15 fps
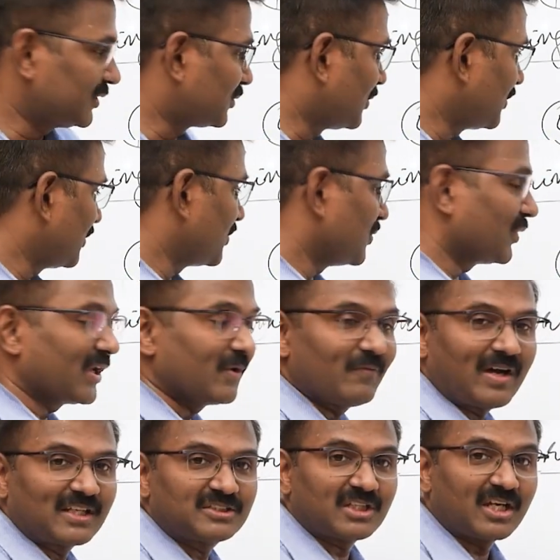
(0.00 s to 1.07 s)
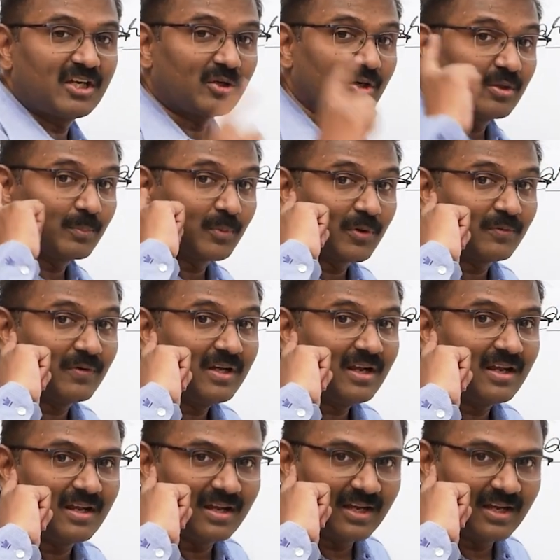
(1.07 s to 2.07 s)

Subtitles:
So you can watch and you can improve your